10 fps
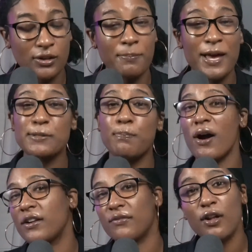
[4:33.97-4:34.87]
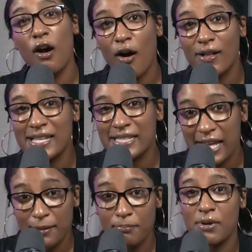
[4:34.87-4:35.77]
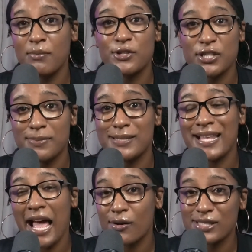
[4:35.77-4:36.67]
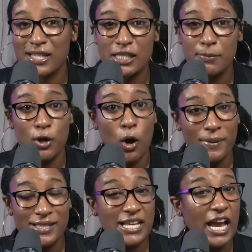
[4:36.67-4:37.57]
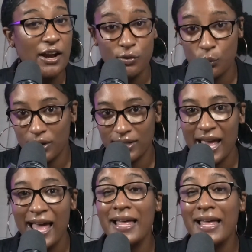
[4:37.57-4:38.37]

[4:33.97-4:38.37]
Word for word: So the best part of it all is that membership now seems to be open to everyone